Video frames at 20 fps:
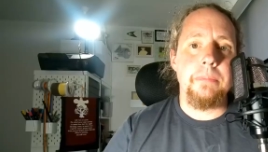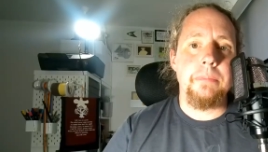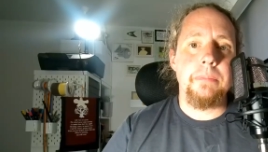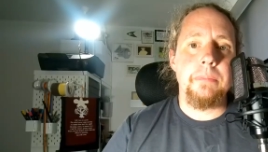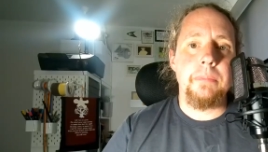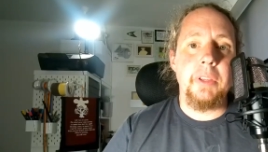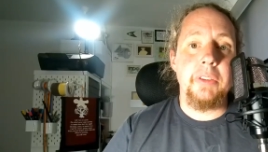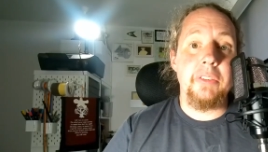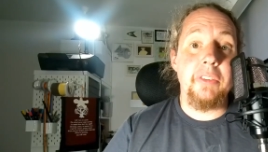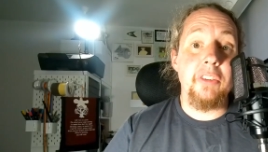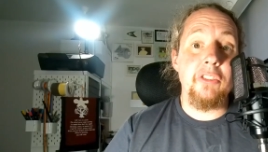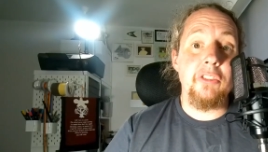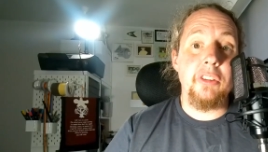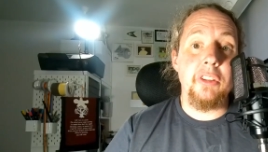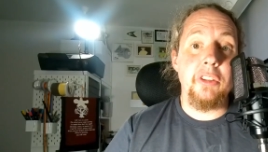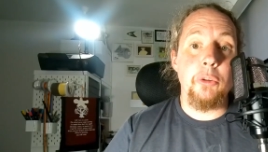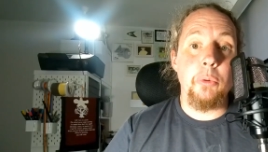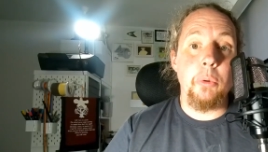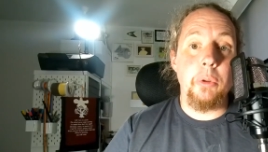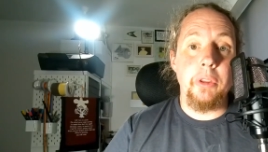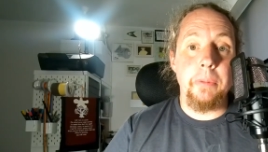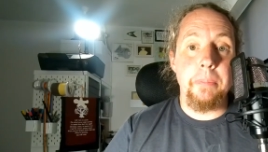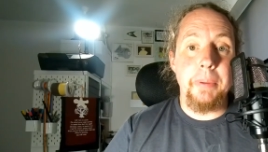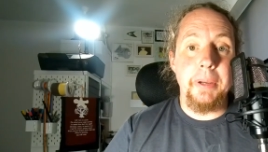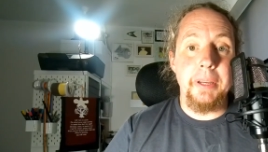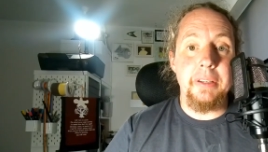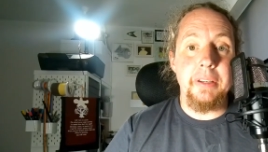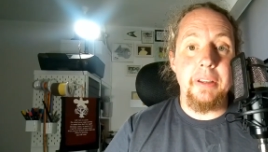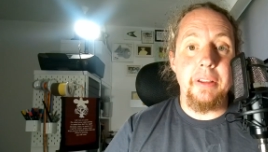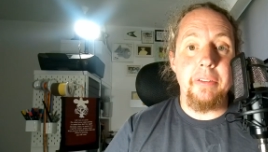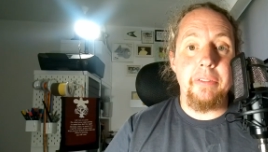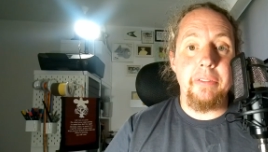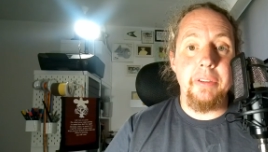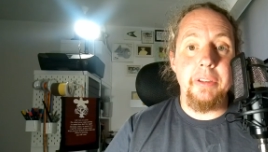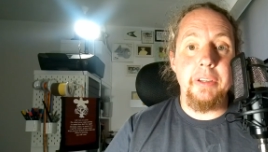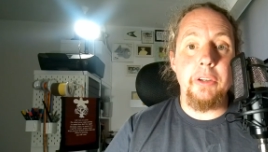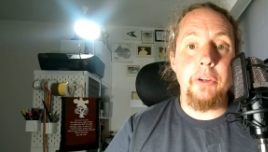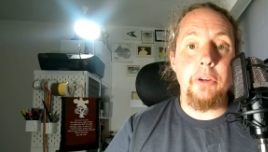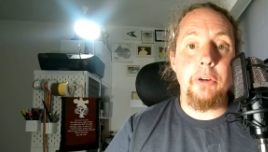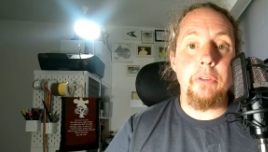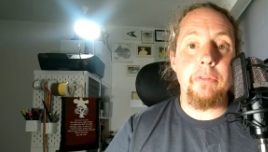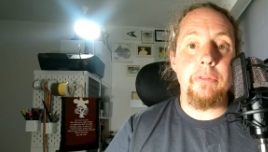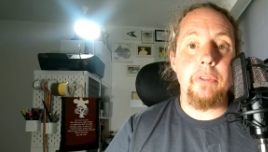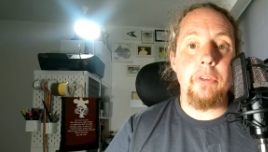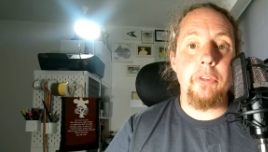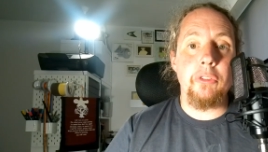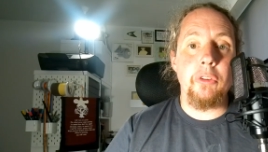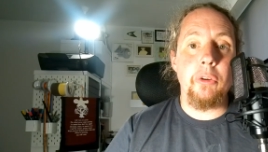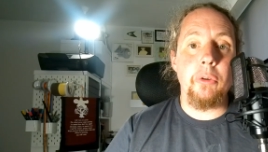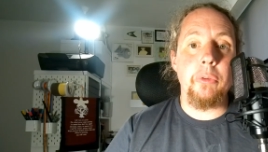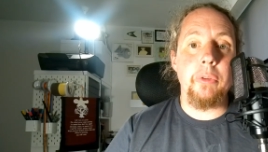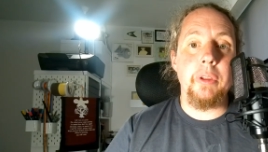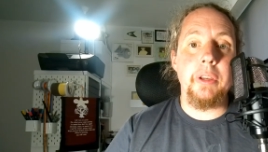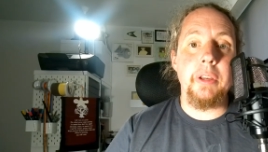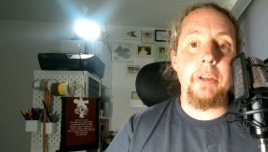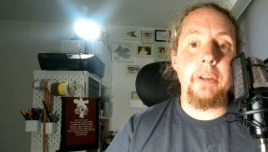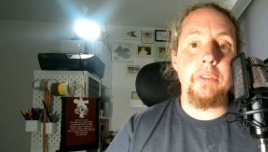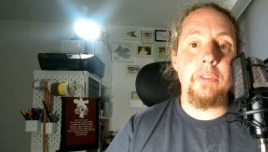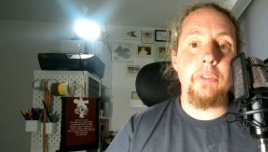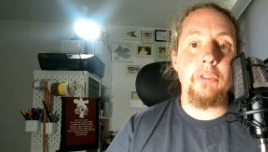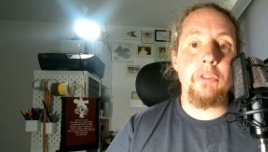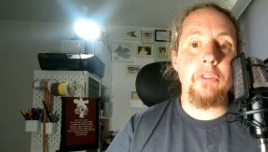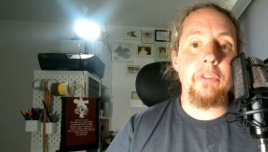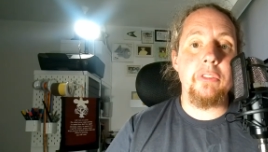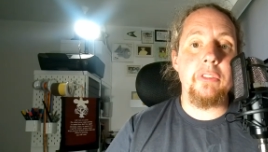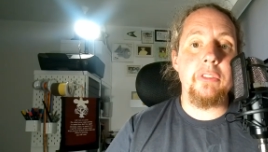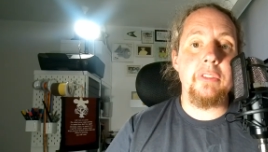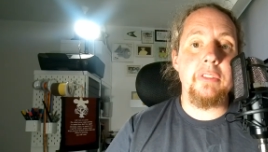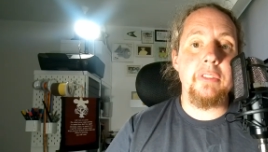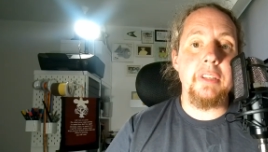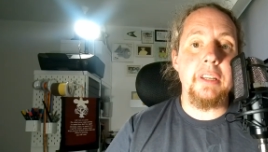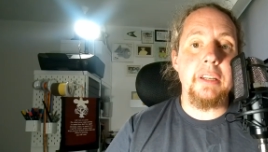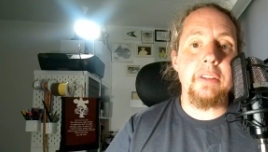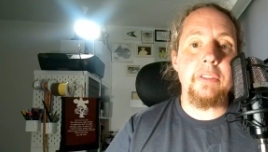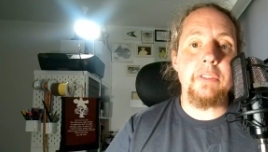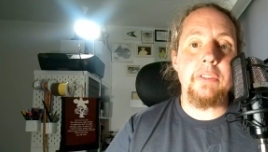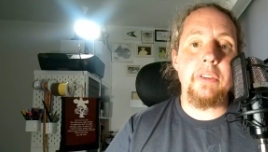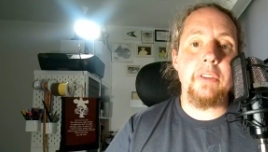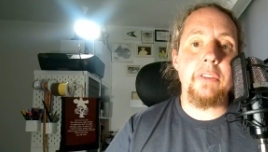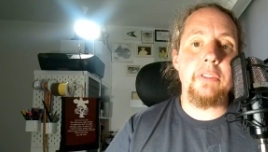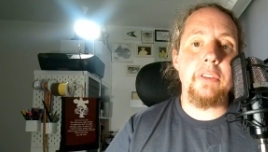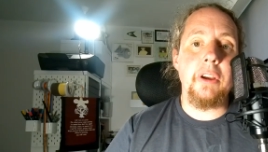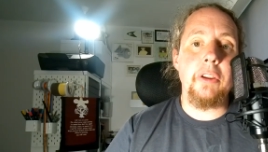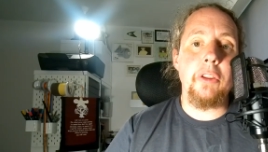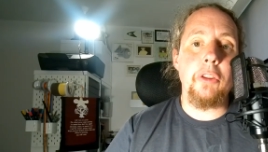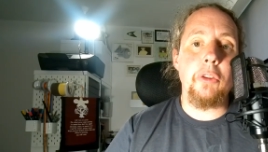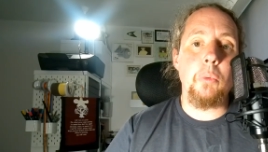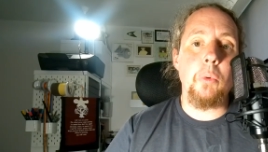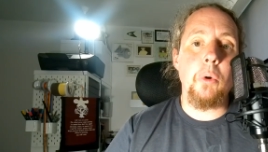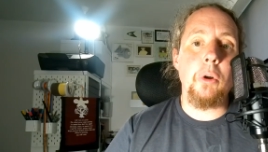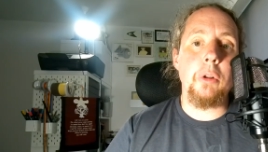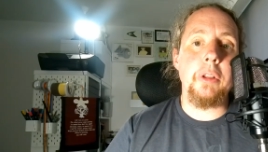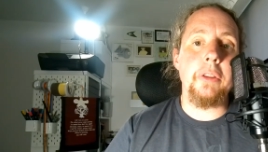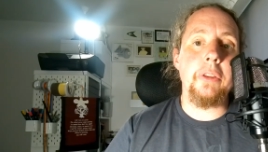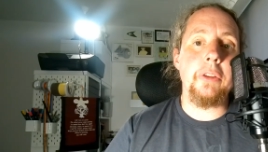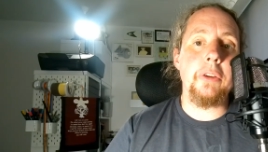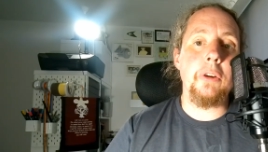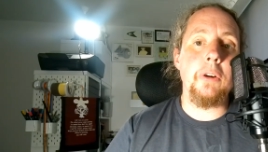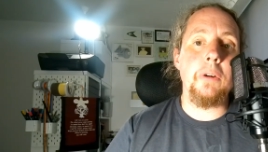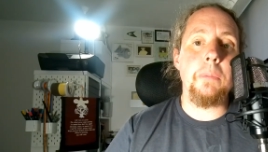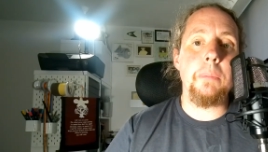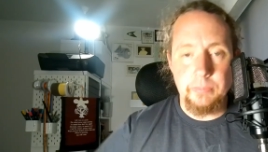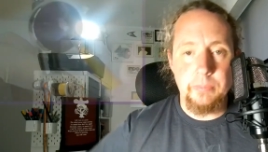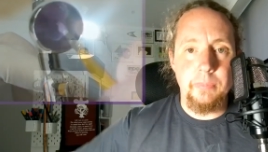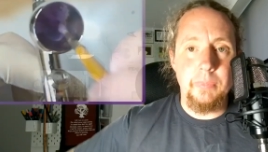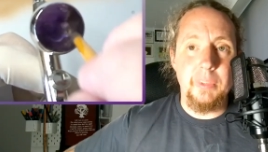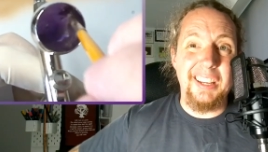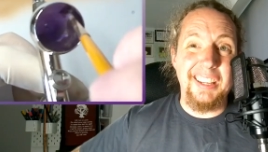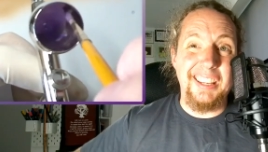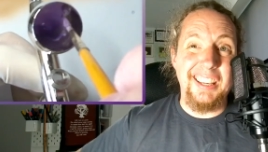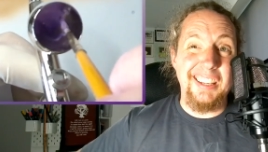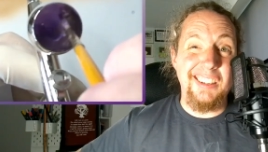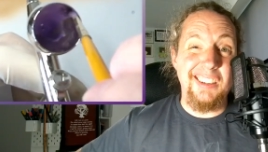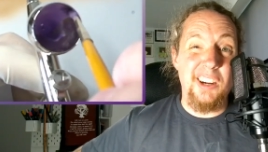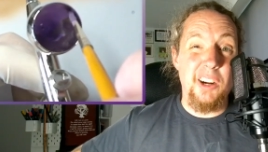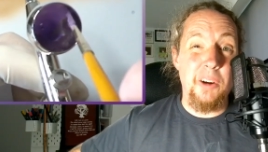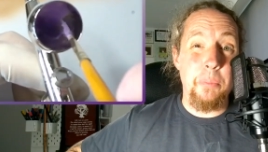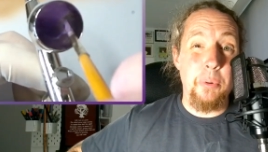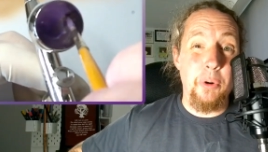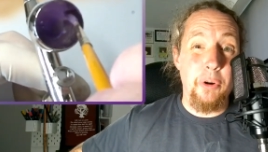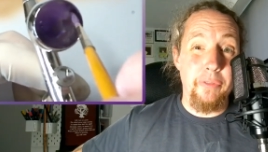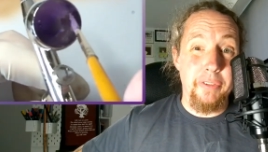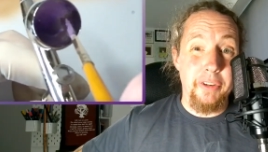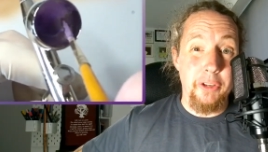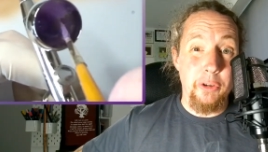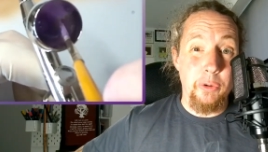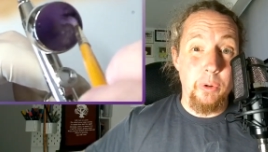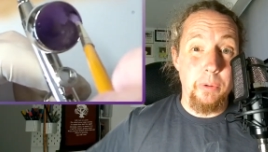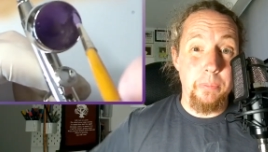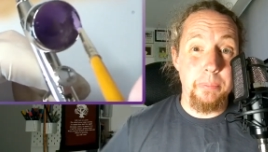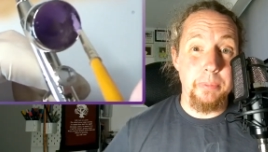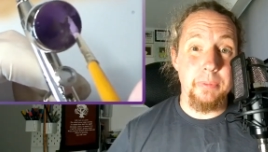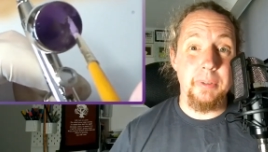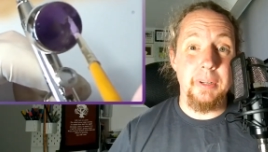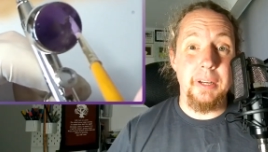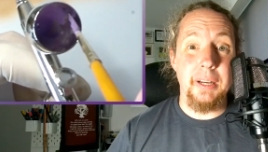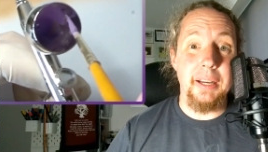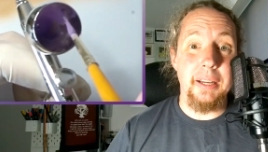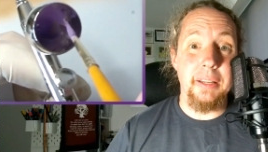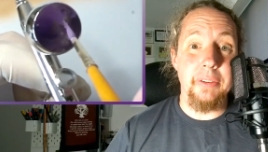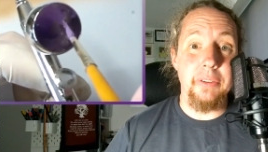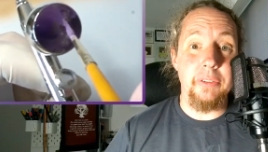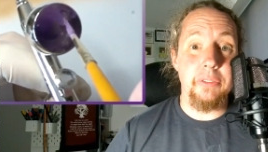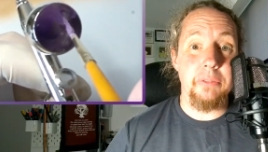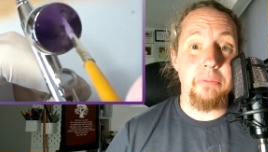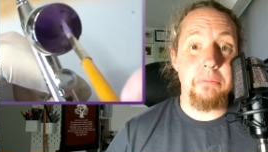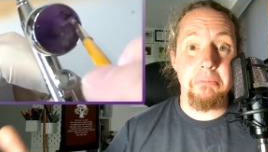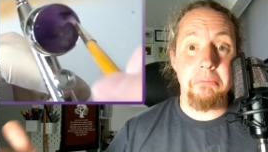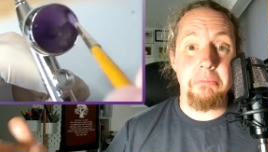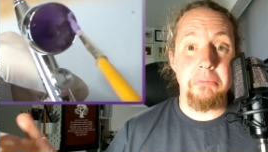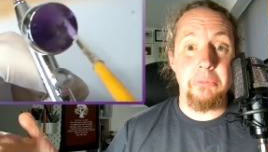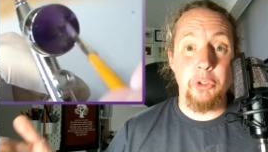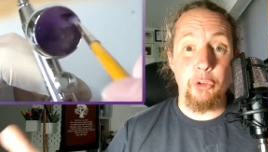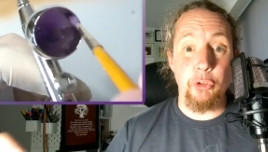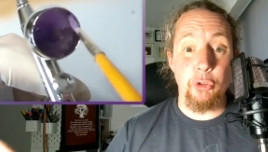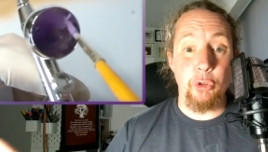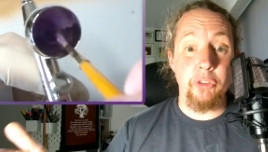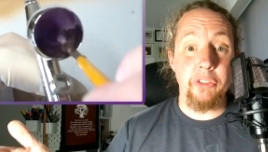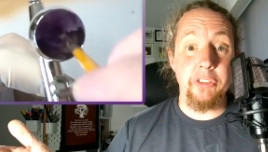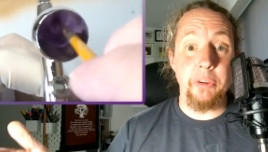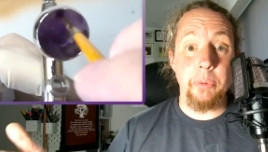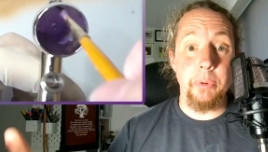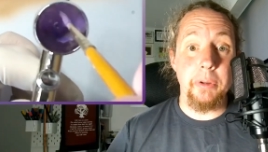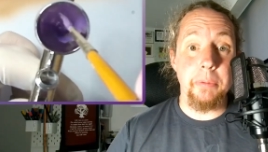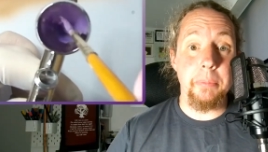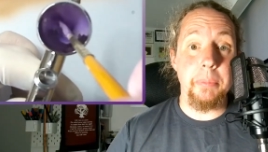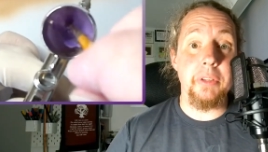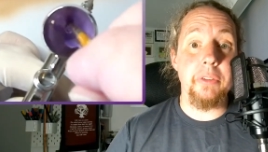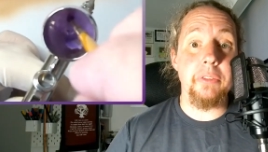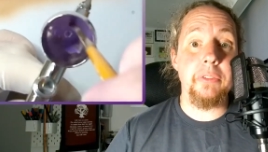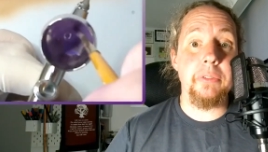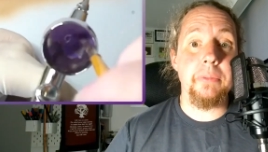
Essentially, you want the paint thin enough so that it doesn't stick to the side of the wall in the cup. Again, I'll put a video up and you should see what it means.